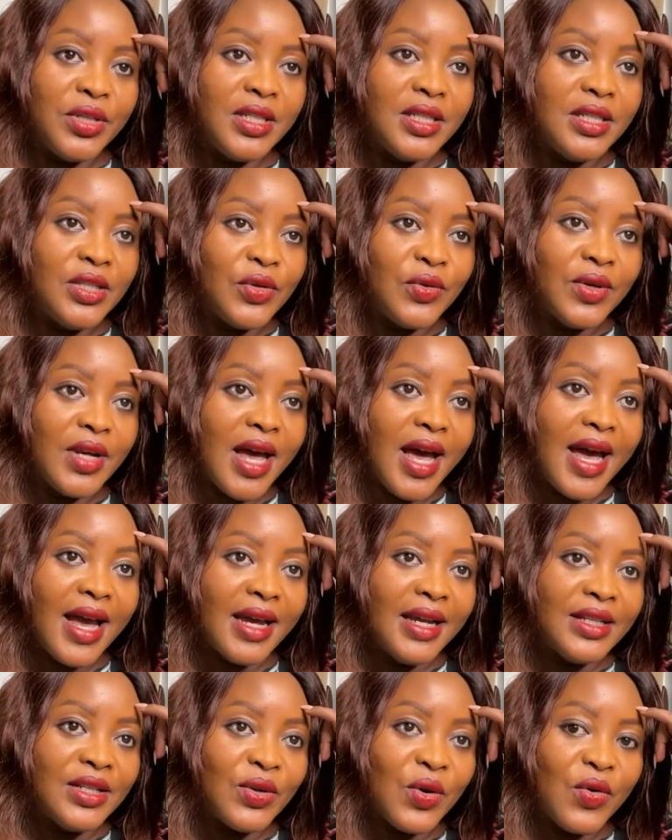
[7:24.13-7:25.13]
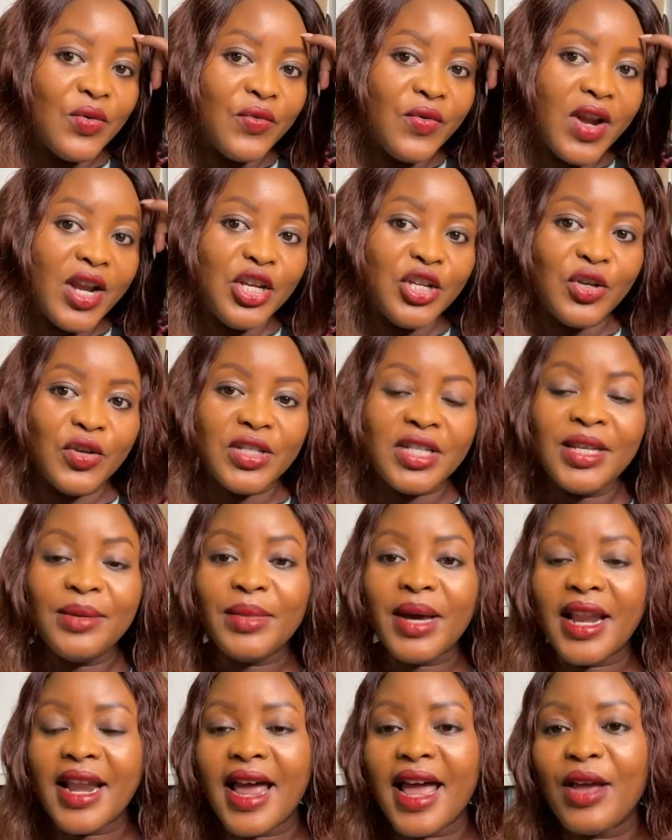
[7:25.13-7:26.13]
tonight on radio, Tim
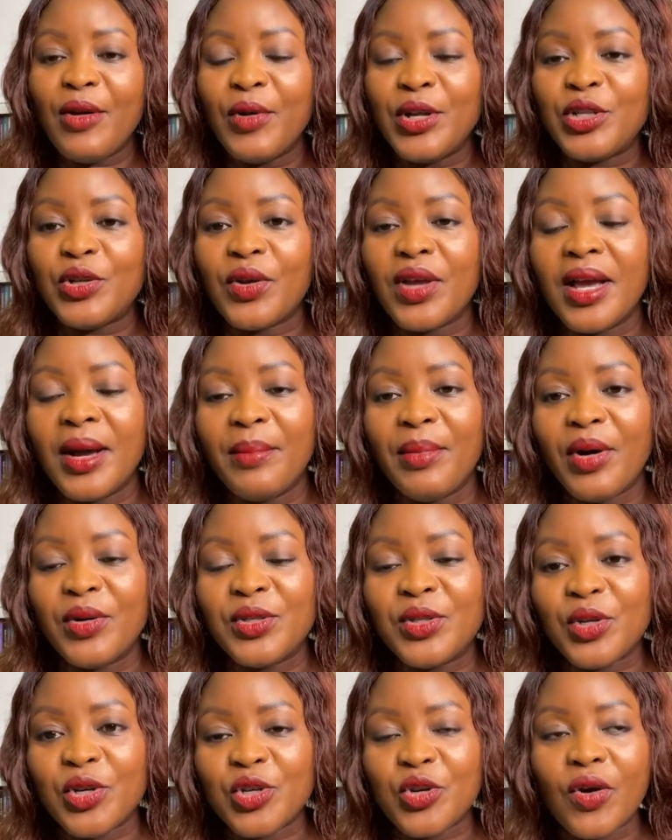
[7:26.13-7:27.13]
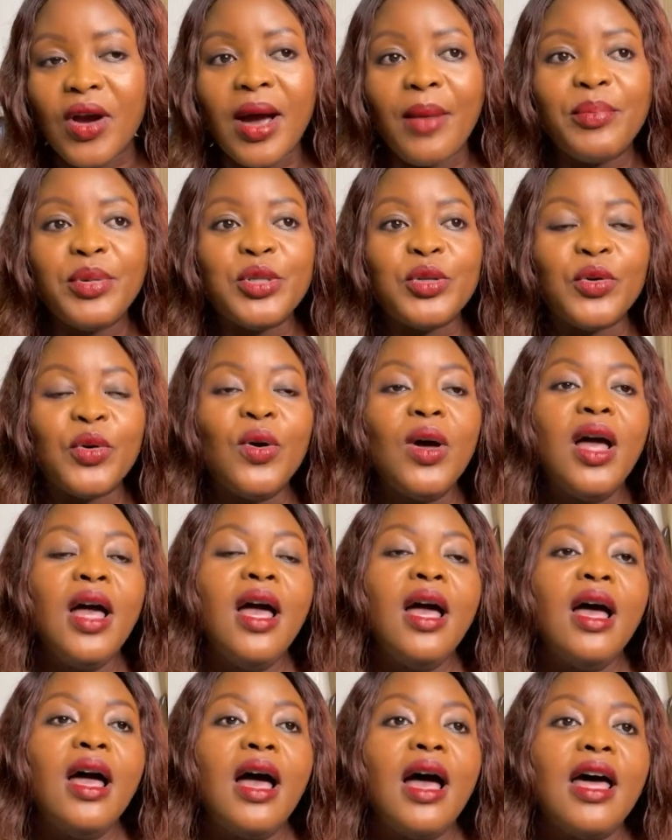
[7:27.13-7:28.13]
and I were talking about social capital,
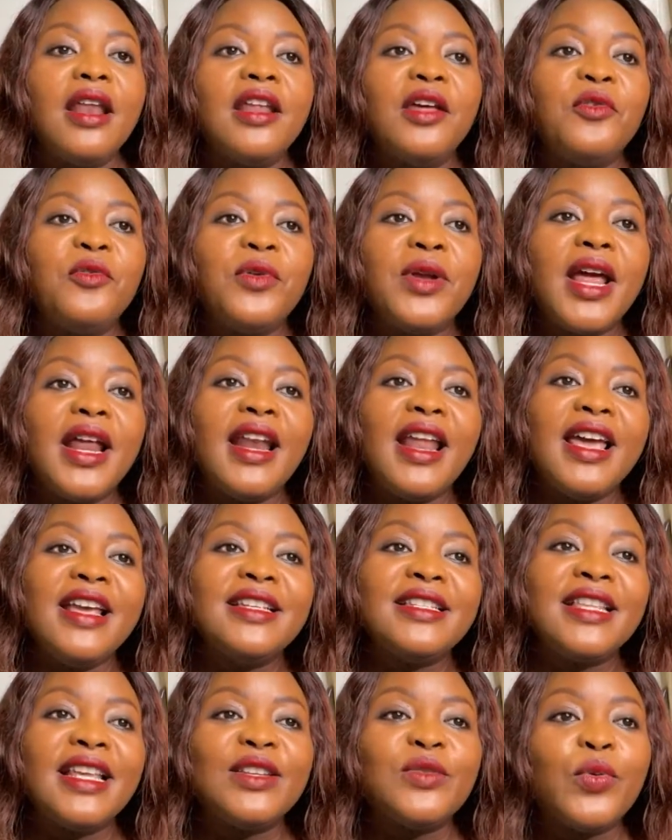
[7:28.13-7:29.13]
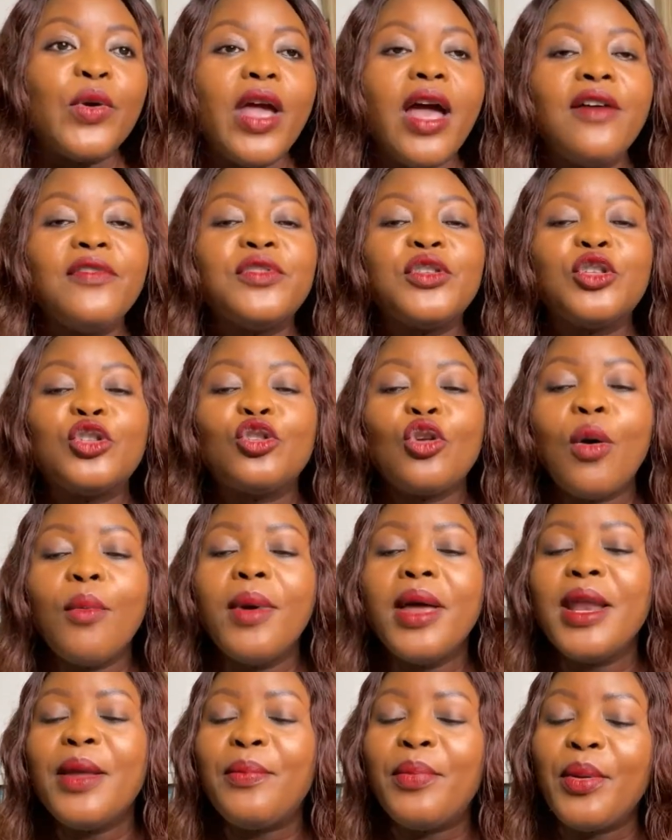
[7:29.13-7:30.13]
and I realized that we have so
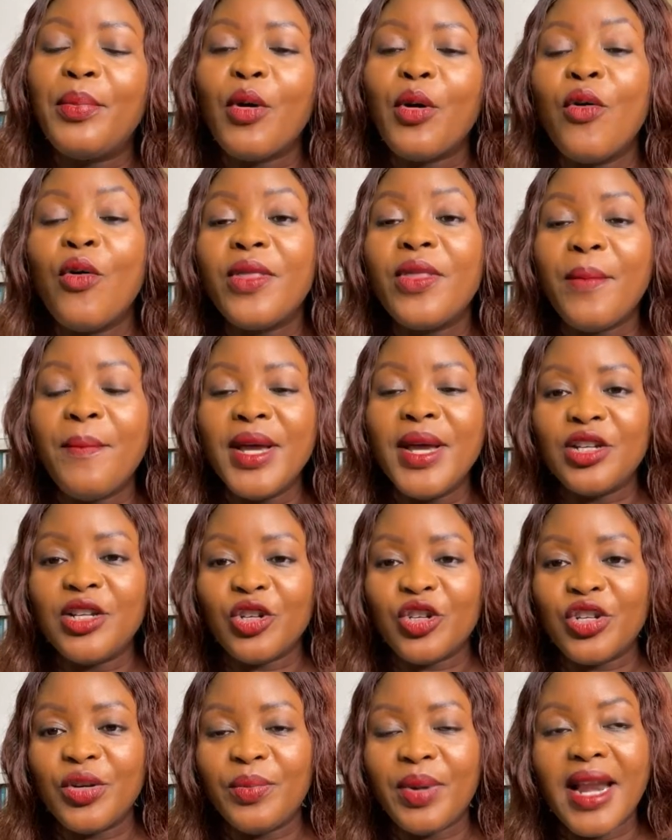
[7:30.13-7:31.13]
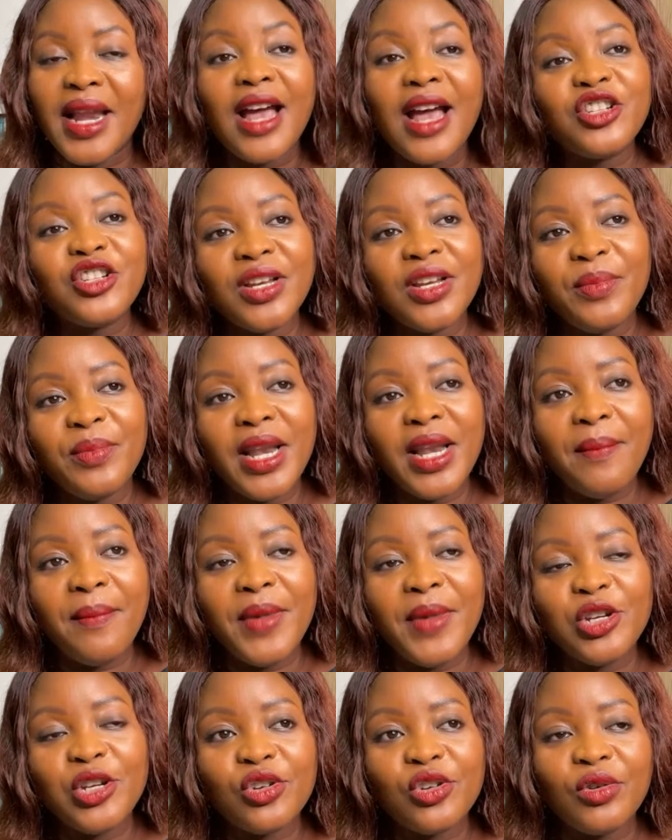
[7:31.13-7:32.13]
many people on the mentorship, and I actually made a
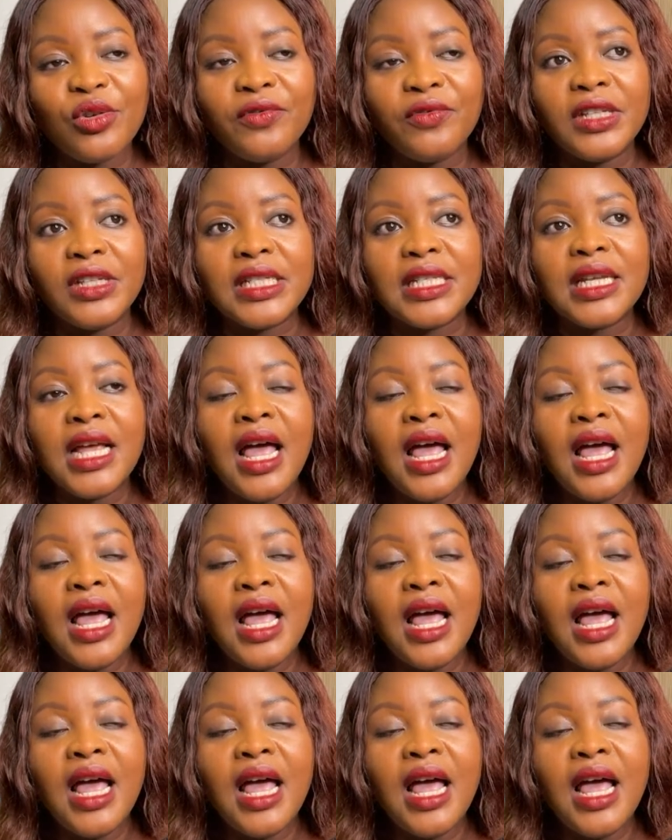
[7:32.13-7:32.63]
mention of it.